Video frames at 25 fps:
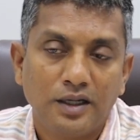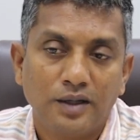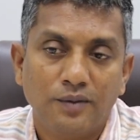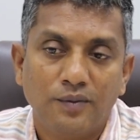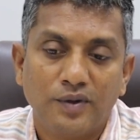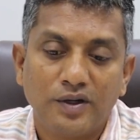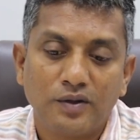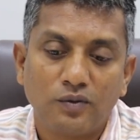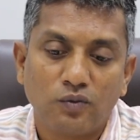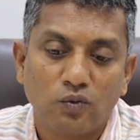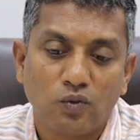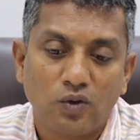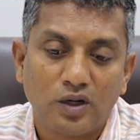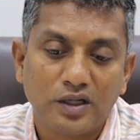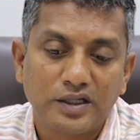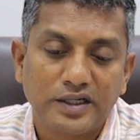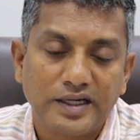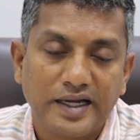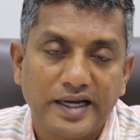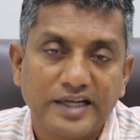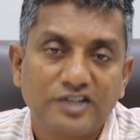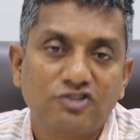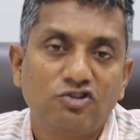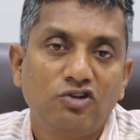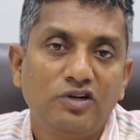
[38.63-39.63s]
But what
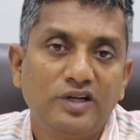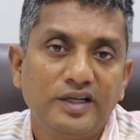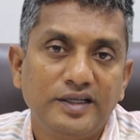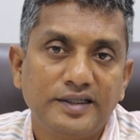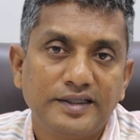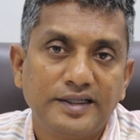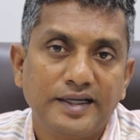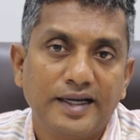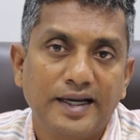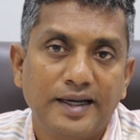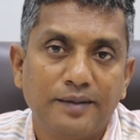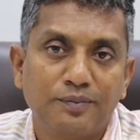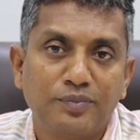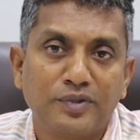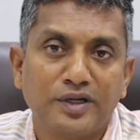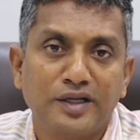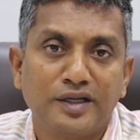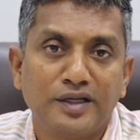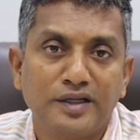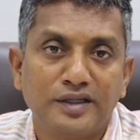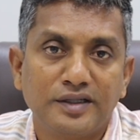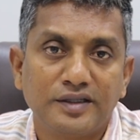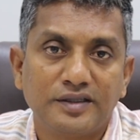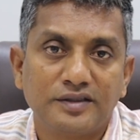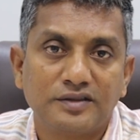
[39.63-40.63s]
actually is happening
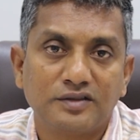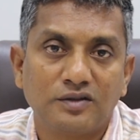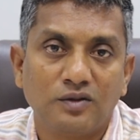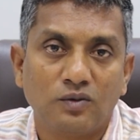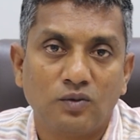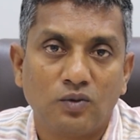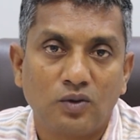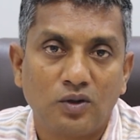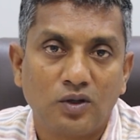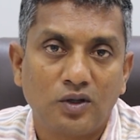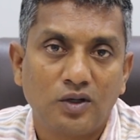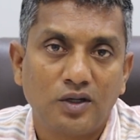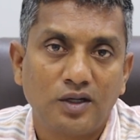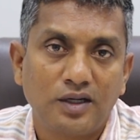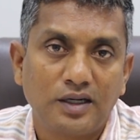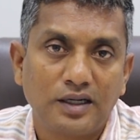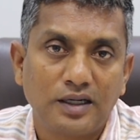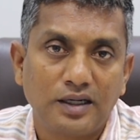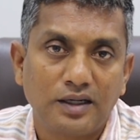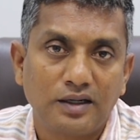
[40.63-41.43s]
is the war,